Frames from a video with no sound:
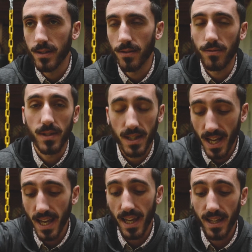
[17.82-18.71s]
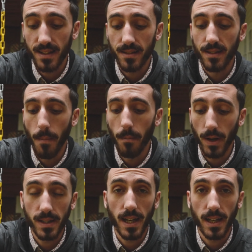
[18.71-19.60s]
So today is
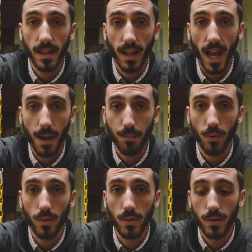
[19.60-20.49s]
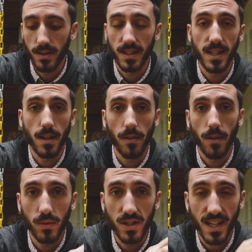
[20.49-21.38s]
Monday, April 16th,
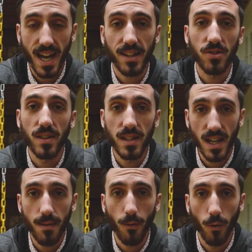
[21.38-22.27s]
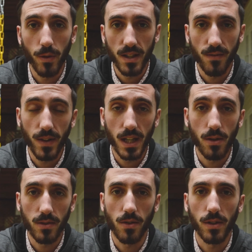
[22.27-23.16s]
which is actually the day before this
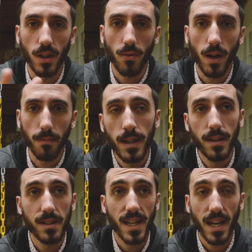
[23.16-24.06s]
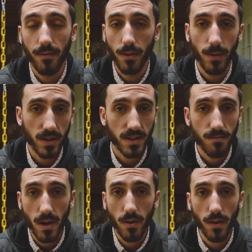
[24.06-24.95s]
video is going to go up. The day of the Boston
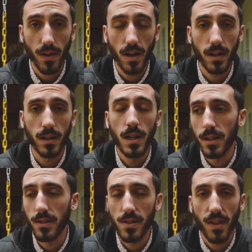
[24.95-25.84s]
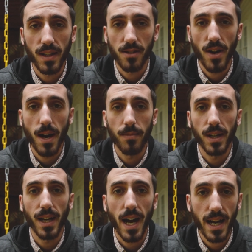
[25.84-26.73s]
Marathon. Tons of things are
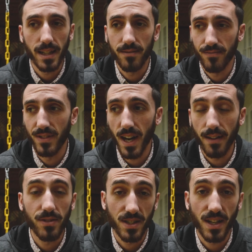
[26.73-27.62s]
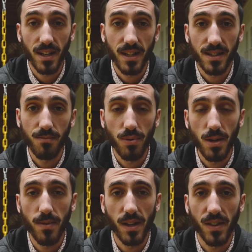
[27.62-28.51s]
happening. I've decided on some
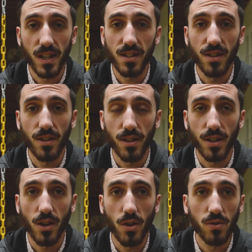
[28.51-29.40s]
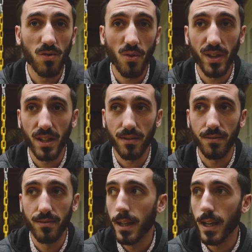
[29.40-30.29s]
pretty big things that are going to totally kind
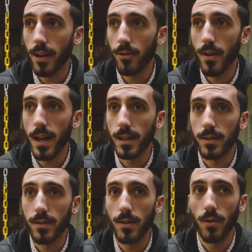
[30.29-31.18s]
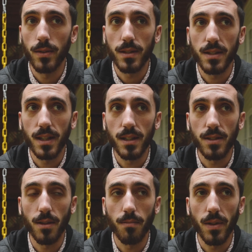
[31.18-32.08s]
of counteract sticking
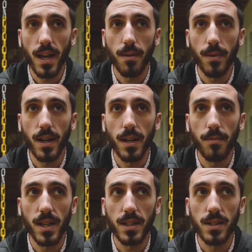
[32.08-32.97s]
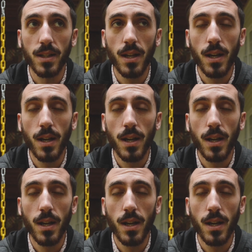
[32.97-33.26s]
to the plan by any means.